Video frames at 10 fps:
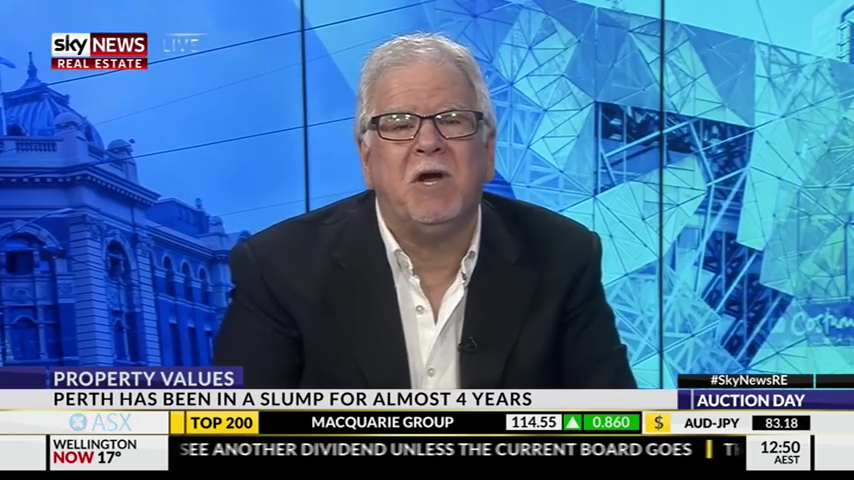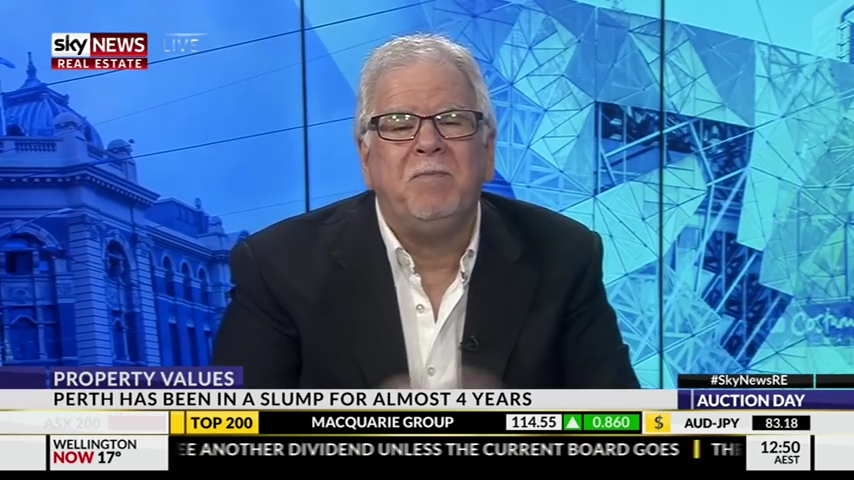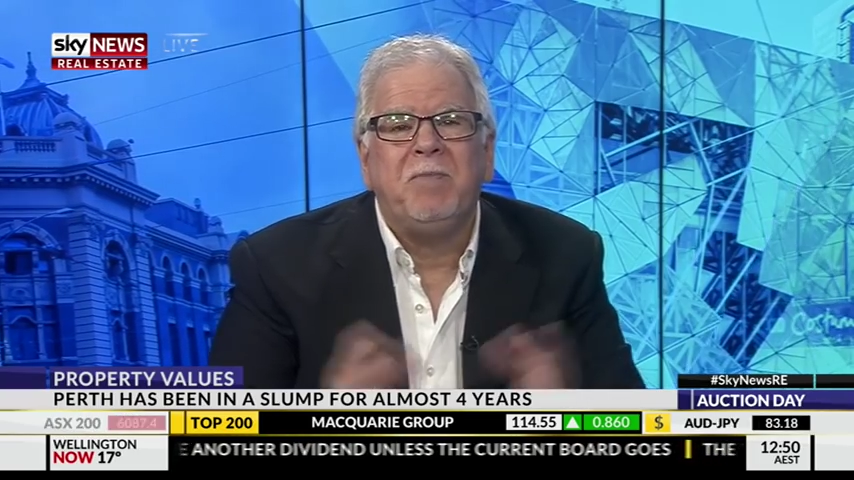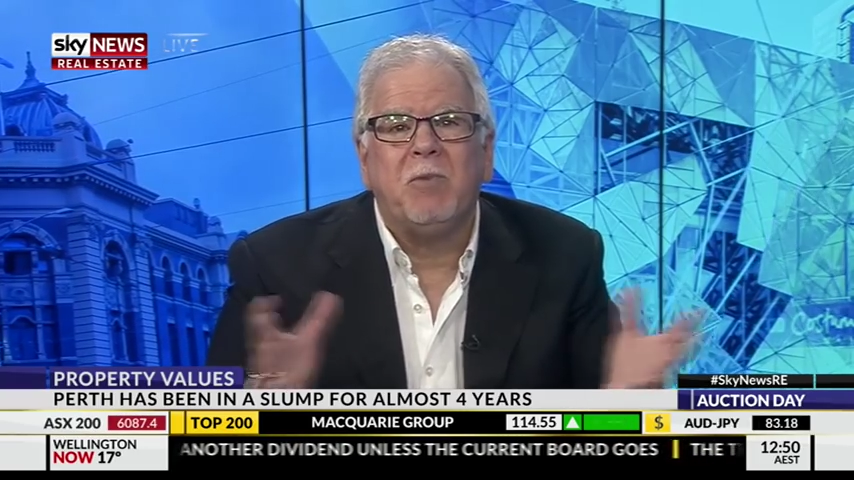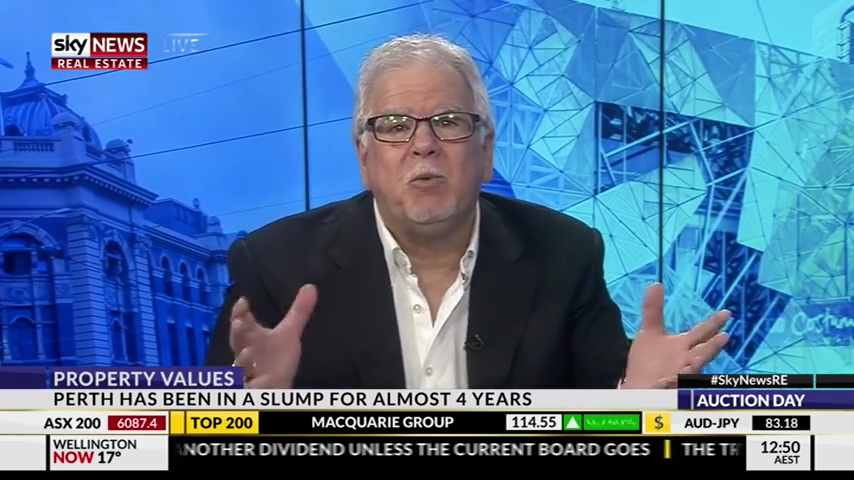
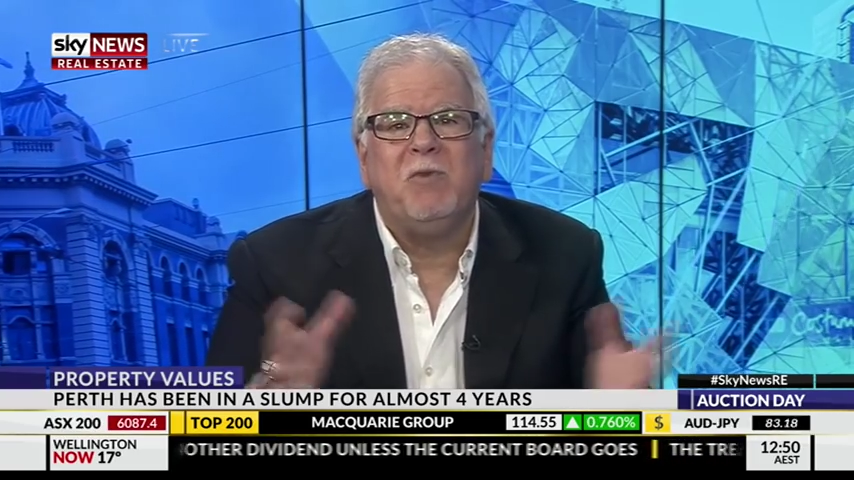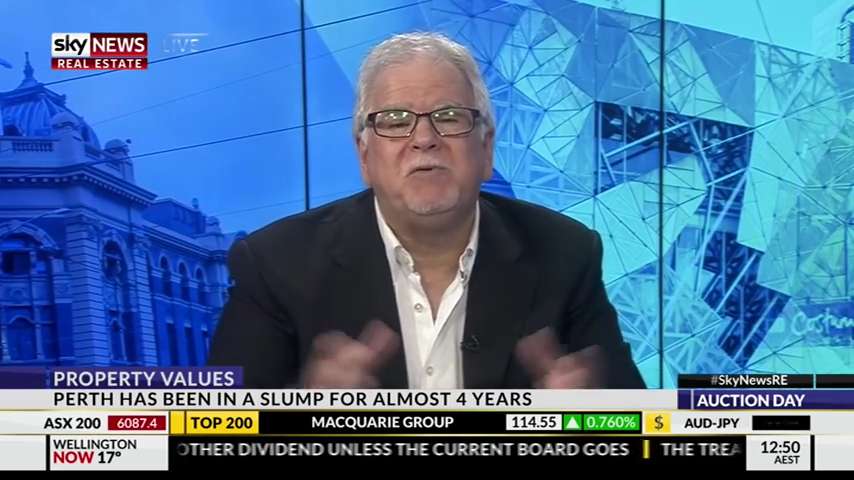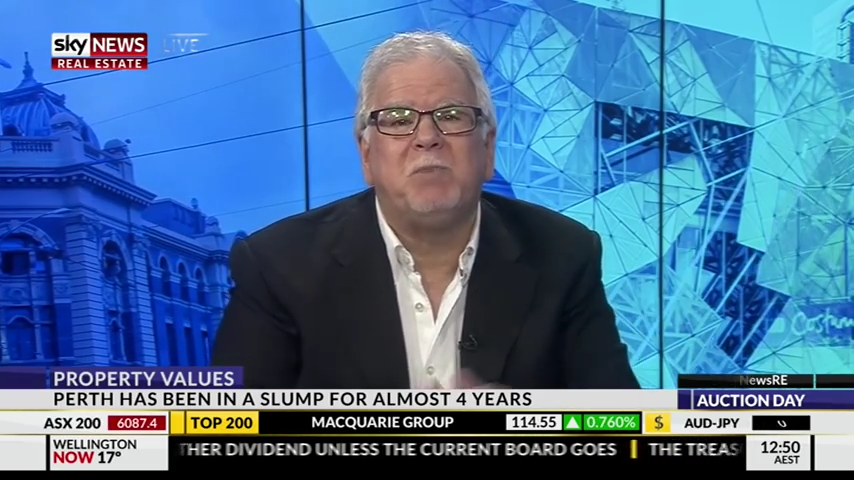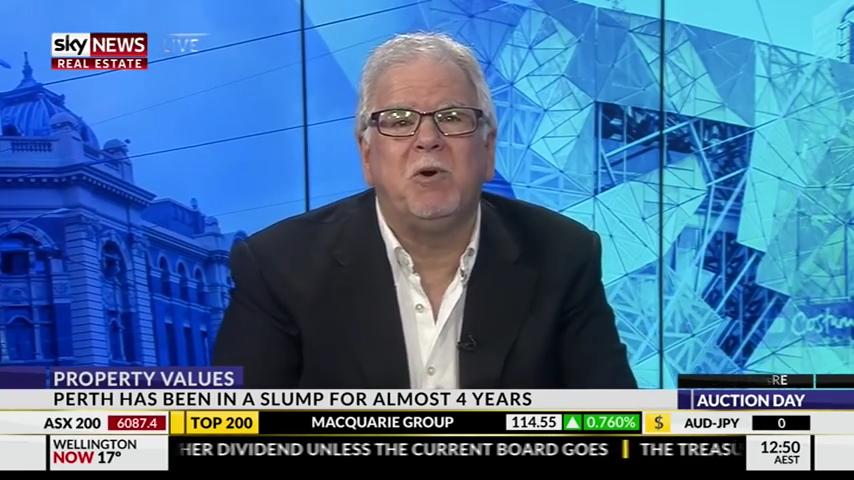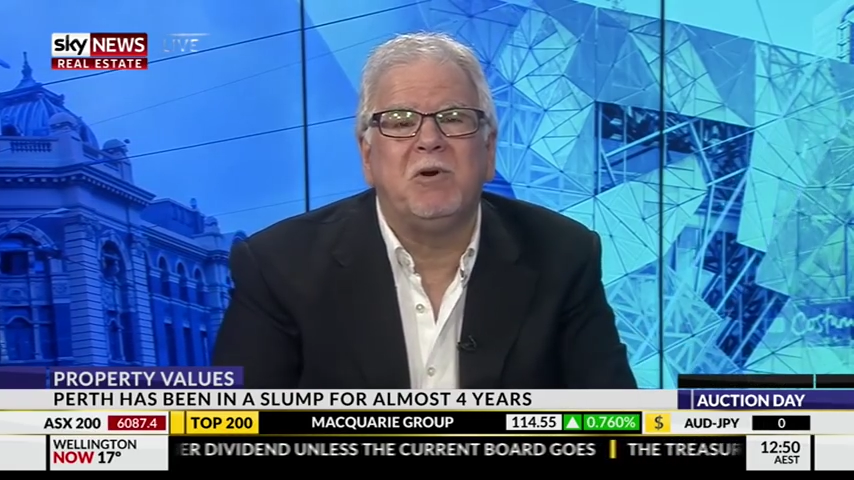But we've
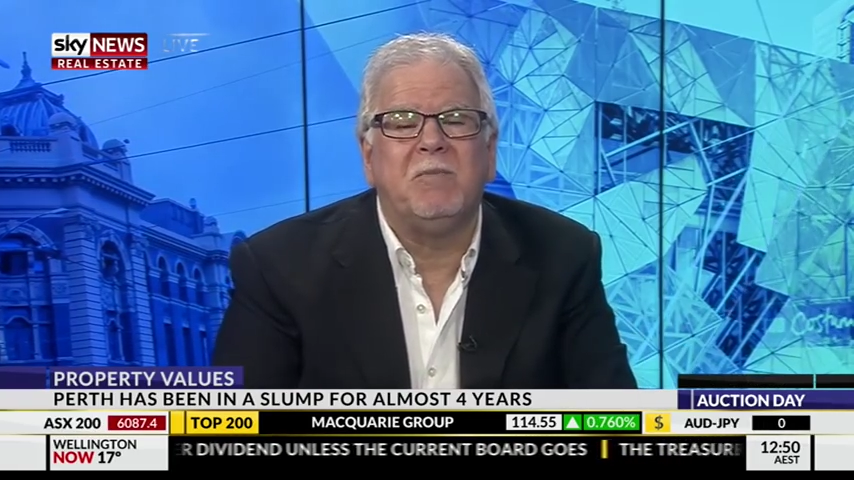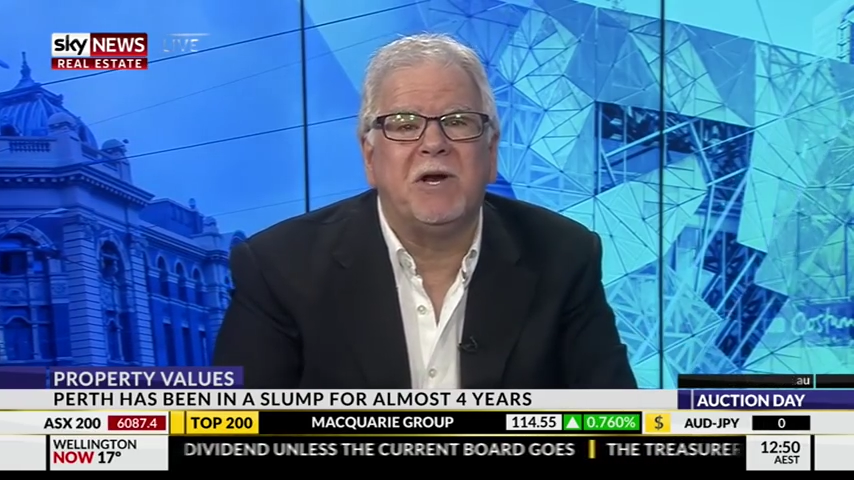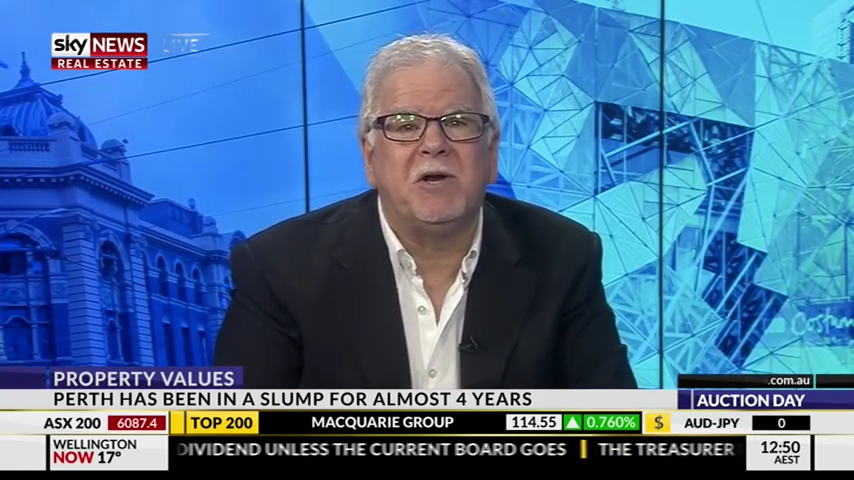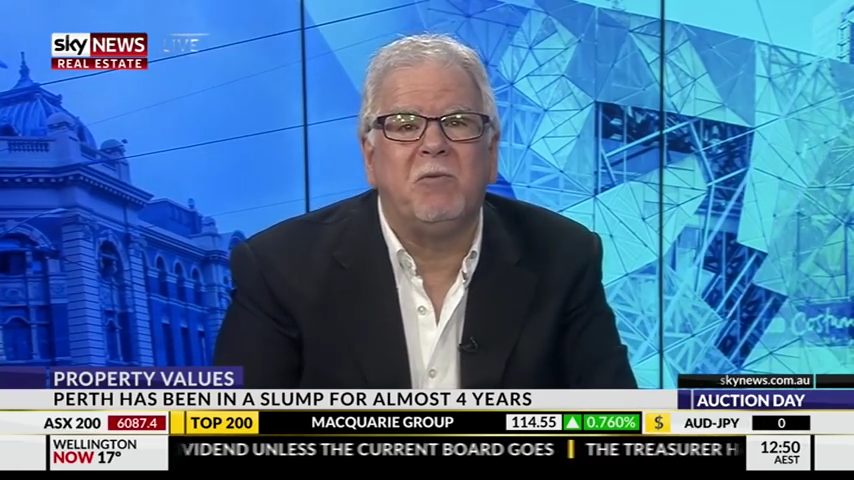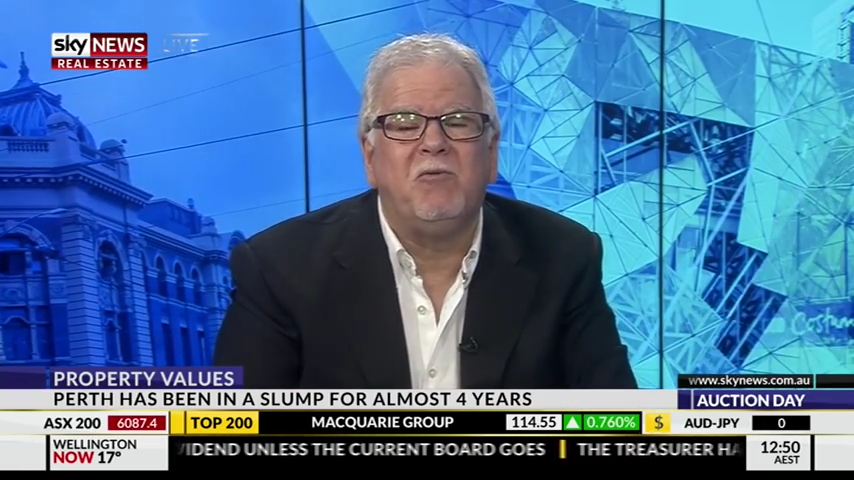spoken about it before.